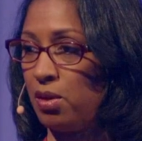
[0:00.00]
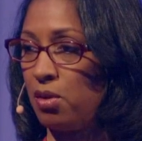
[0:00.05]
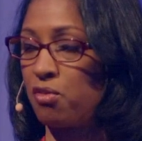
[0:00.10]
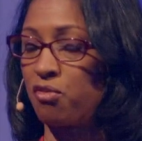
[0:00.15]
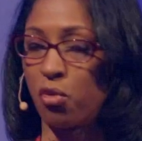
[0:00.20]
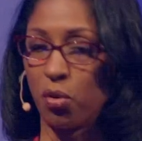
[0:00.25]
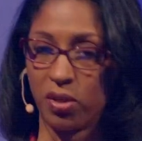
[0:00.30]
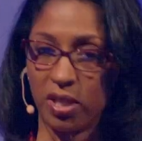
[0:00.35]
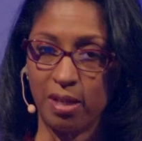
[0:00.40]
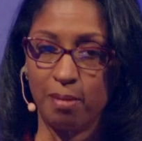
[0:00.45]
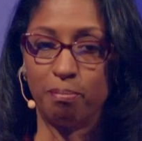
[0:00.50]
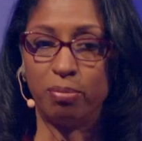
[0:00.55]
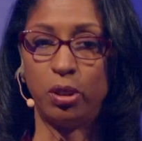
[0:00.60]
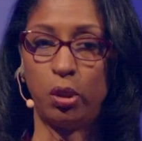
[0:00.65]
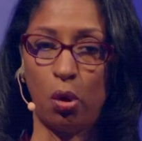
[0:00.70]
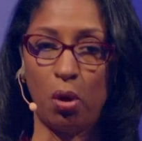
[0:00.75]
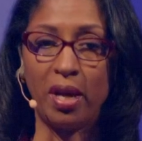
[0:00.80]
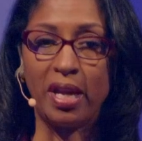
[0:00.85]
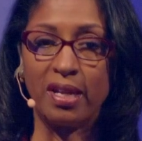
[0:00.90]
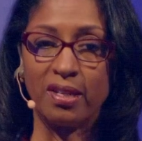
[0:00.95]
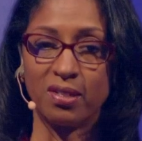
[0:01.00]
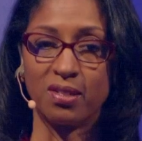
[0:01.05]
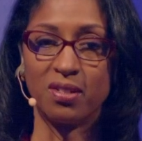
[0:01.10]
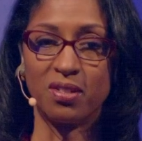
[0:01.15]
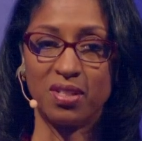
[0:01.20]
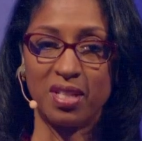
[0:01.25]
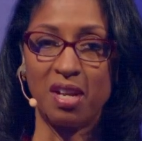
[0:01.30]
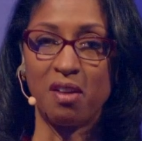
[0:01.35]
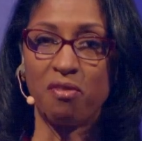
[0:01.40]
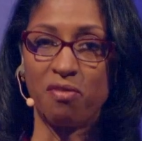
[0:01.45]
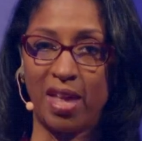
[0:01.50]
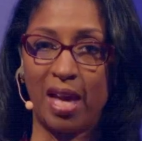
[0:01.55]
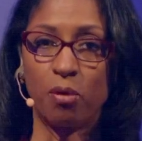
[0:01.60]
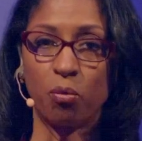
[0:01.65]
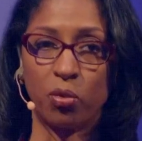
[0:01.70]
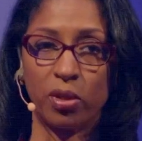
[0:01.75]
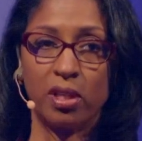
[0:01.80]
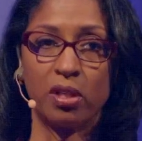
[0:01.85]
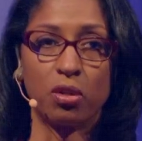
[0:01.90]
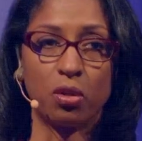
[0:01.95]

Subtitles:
for the employees to see if that would